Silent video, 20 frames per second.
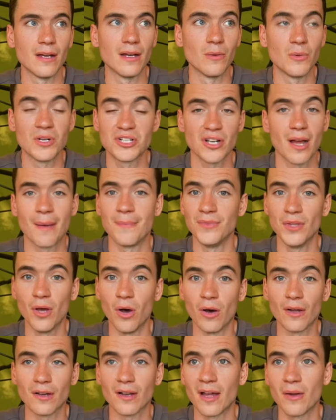which I'm
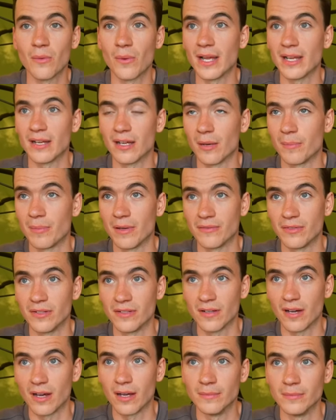not, I wake up every
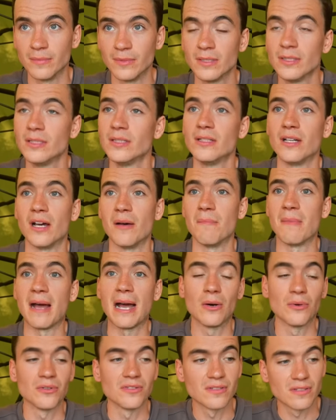time a
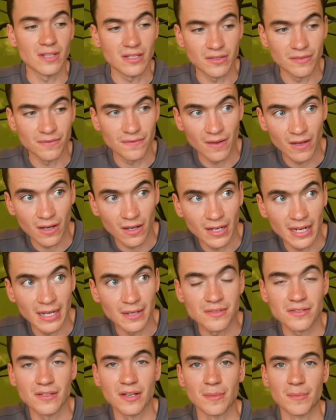mouse does a fart
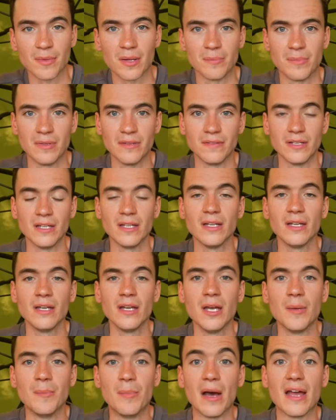outside my bivvy,
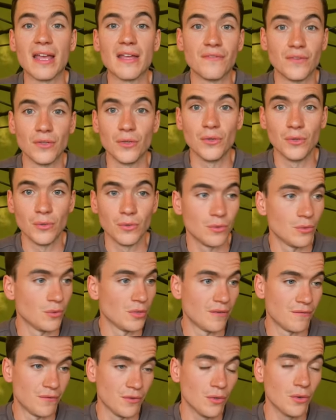but if
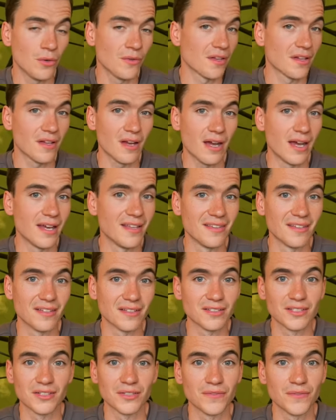you're the guy
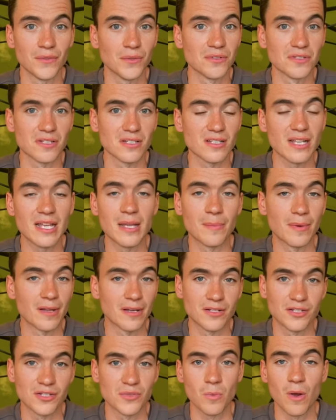that just falls asleep
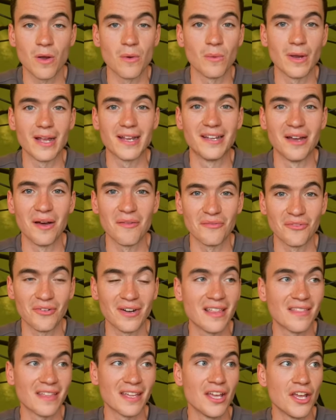and just won't wake up for
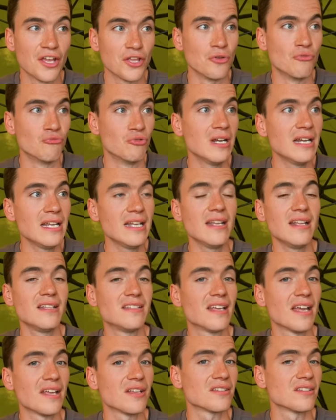anything, you really need
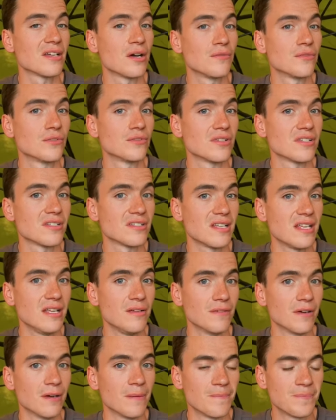to get yourself a
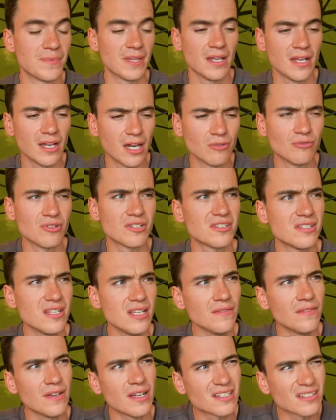receiver. A
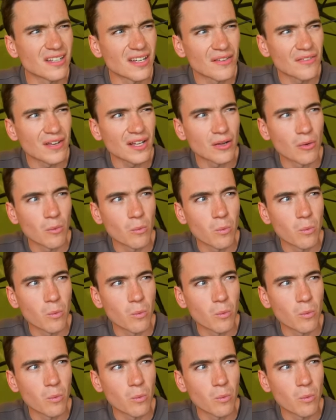receiver is kind of like a